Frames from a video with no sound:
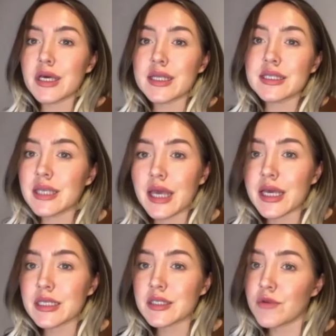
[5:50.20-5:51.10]
against the
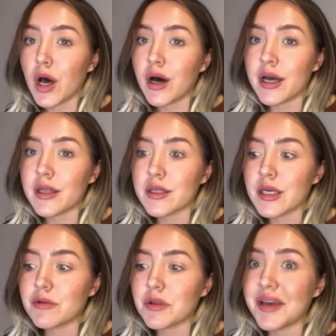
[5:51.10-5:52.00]
hands of God.
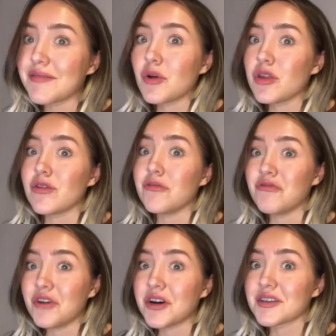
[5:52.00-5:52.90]
They were like, what the
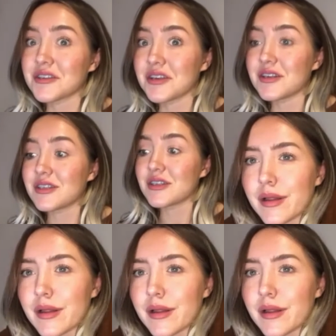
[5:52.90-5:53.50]
fuck is this?